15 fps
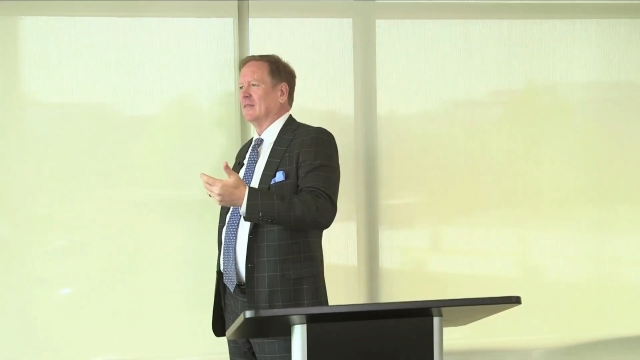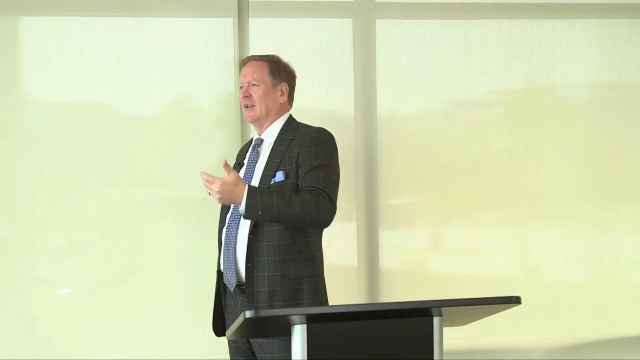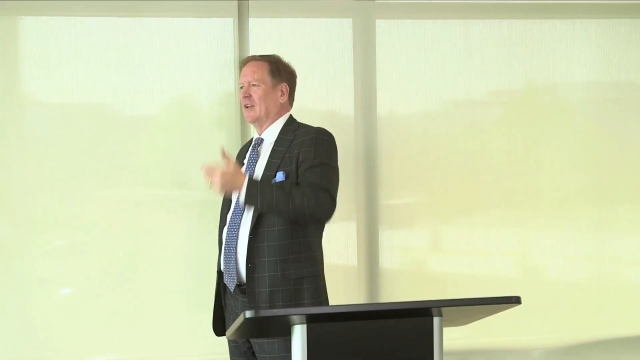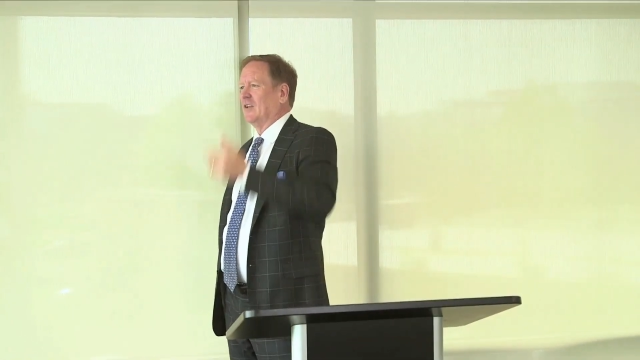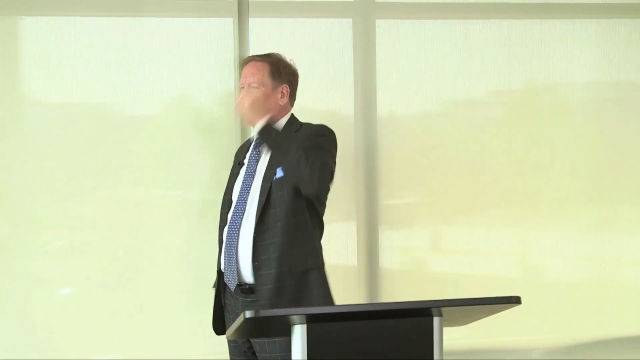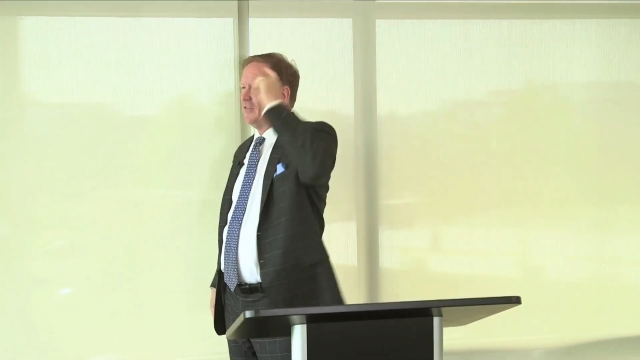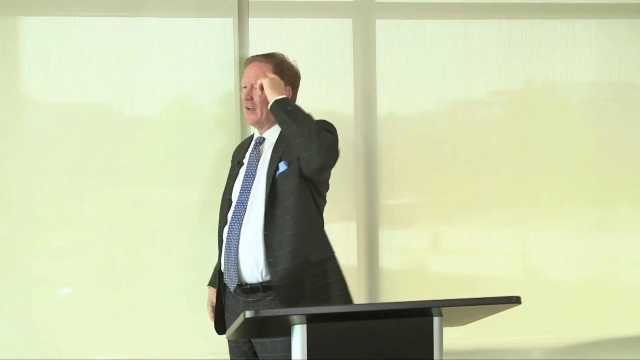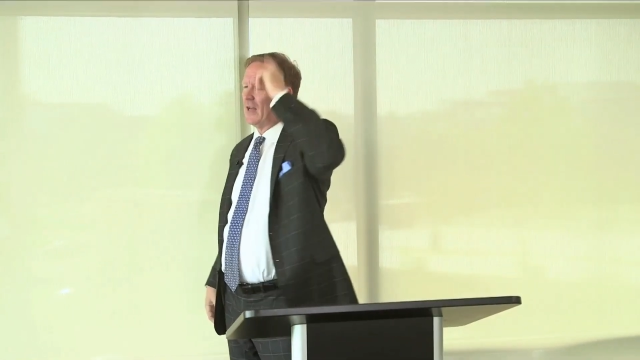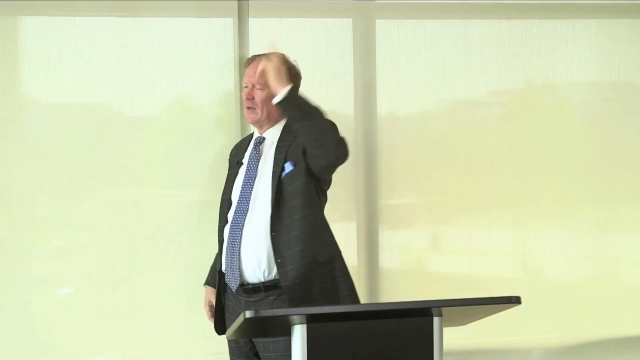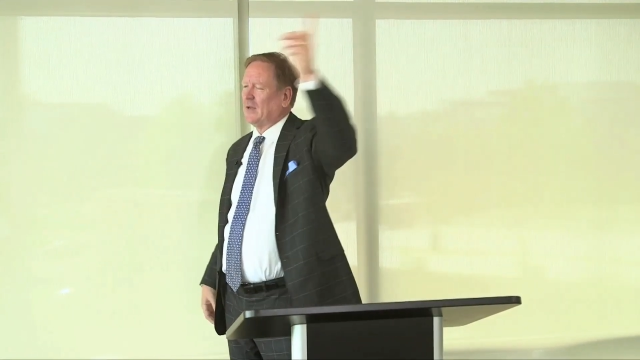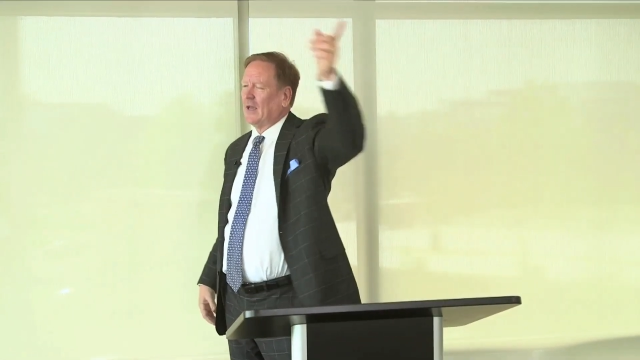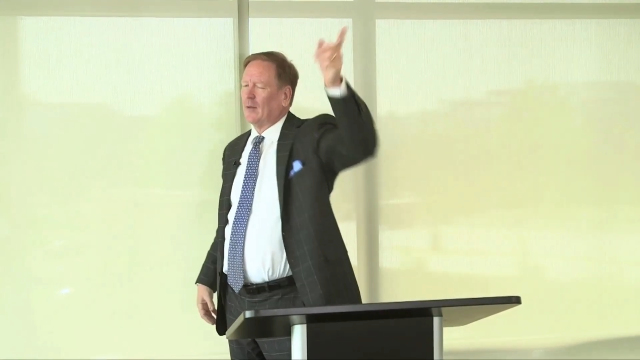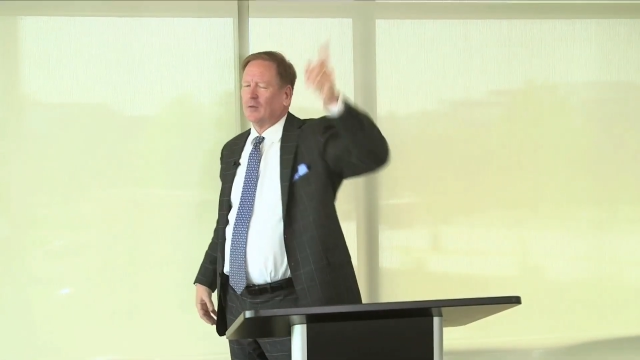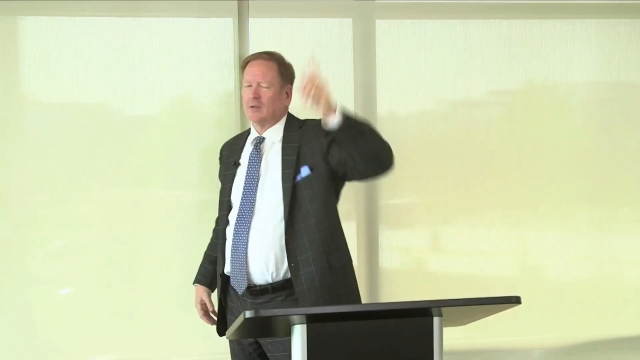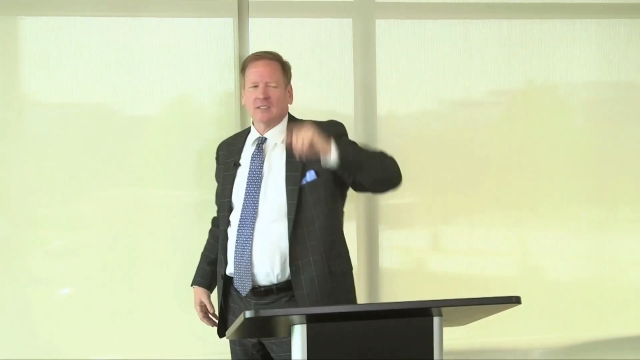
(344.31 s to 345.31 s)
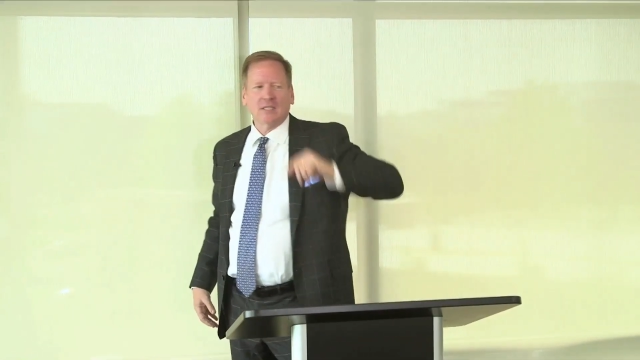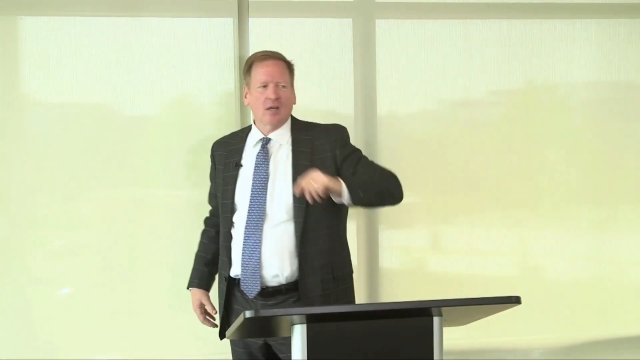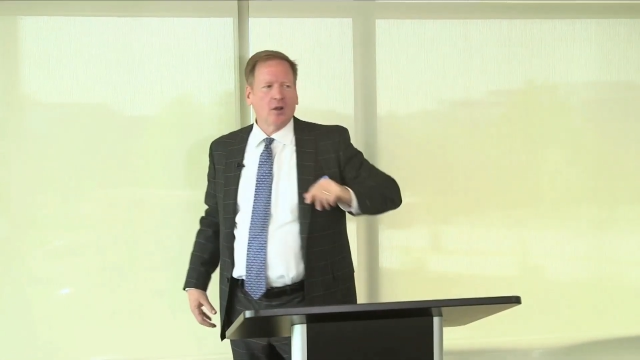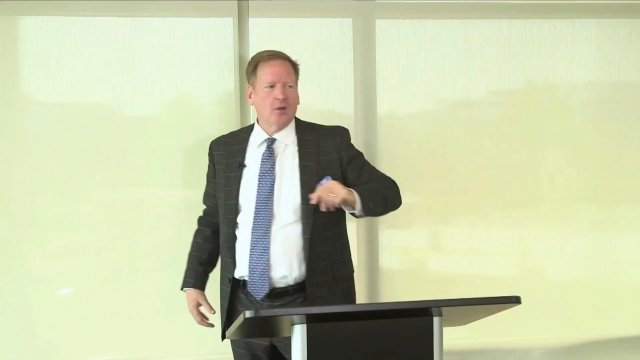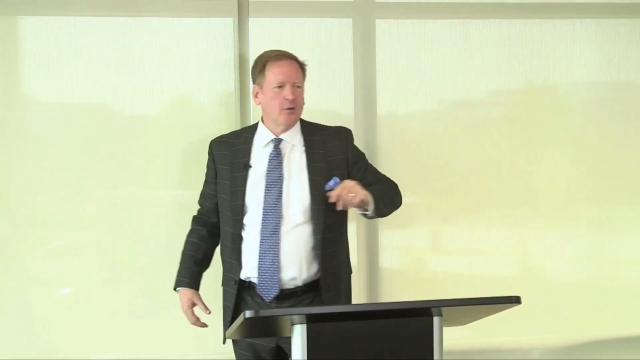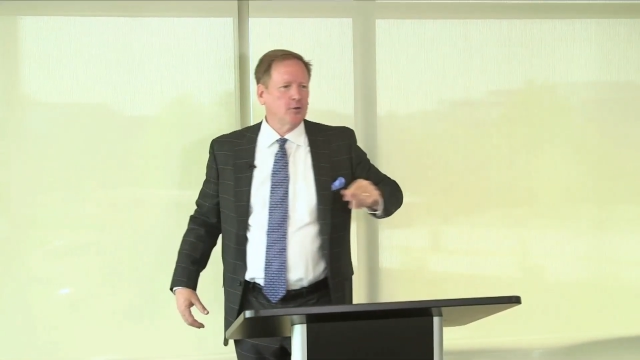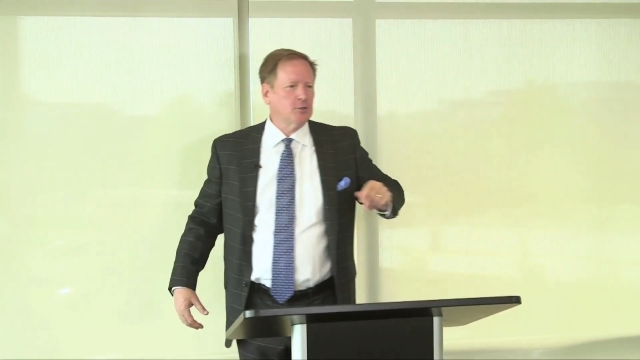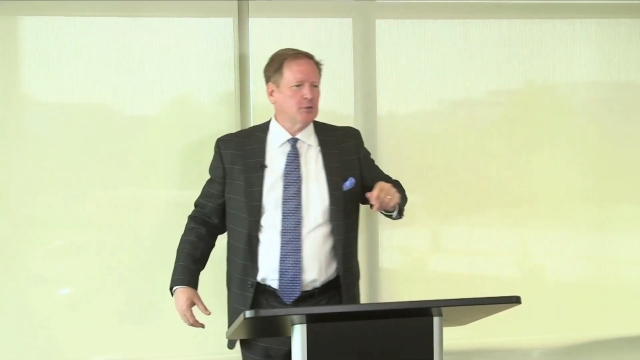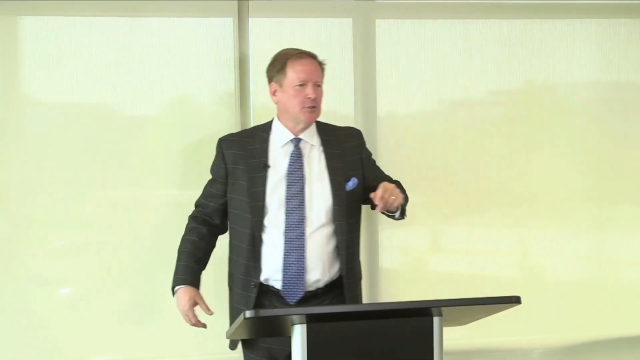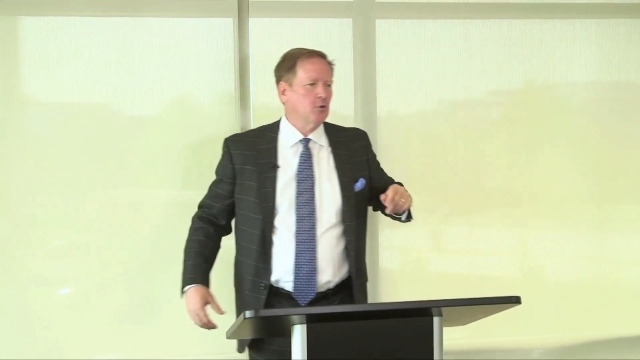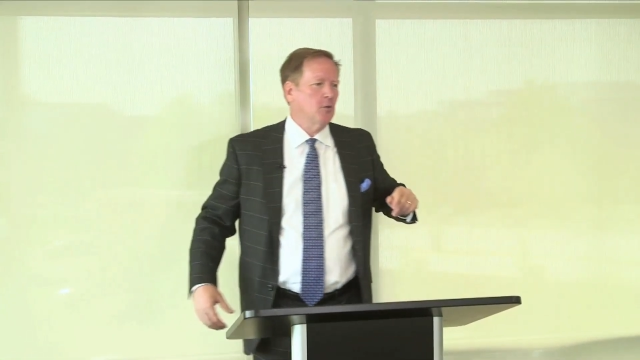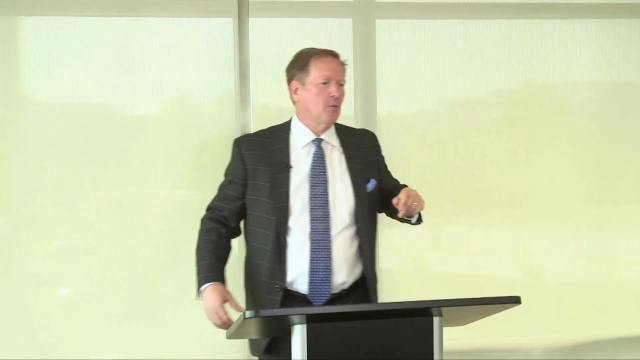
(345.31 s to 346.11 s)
And you've got to be able to tell those two